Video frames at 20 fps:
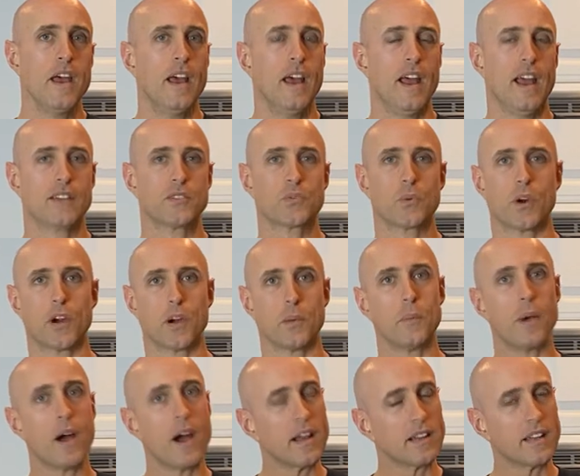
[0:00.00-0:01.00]
That's where our
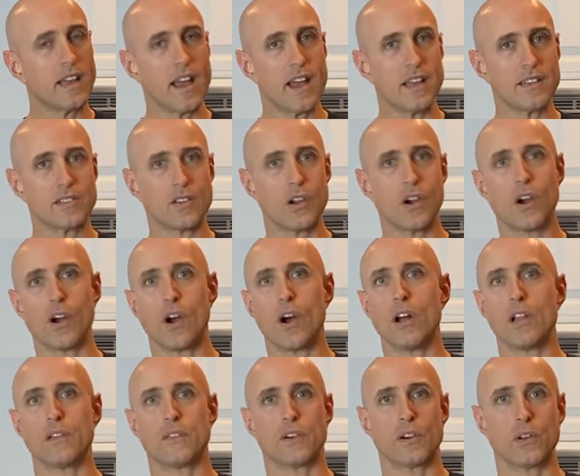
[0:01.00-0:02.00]
podcasts are,
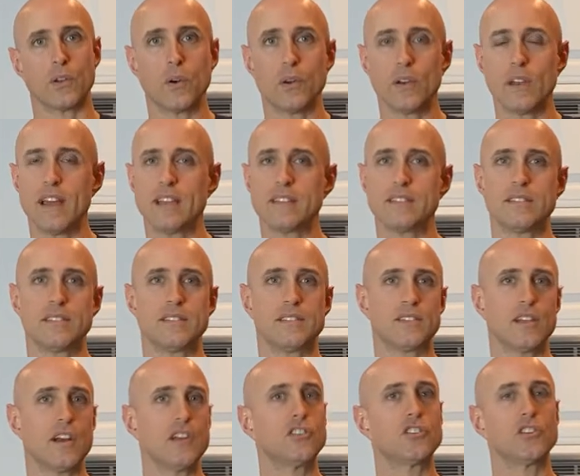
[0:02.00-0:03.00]
all of our lore lessons,
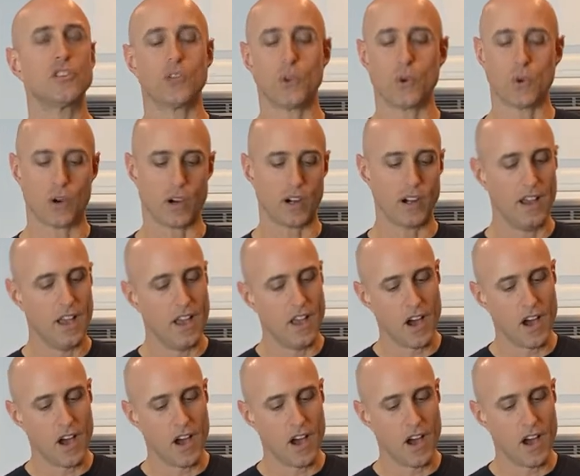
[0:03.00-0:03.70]
dungeon lore.